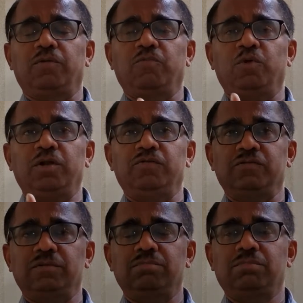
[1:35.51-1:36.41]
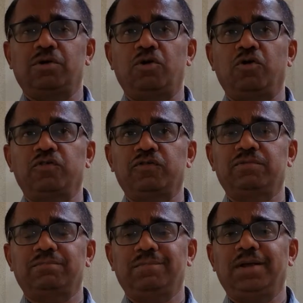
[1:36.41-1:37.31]
one is a cost
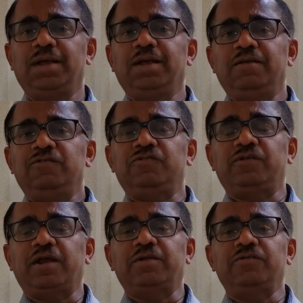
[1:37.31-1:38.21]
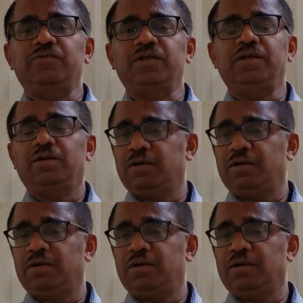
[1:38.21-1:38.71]
strategy,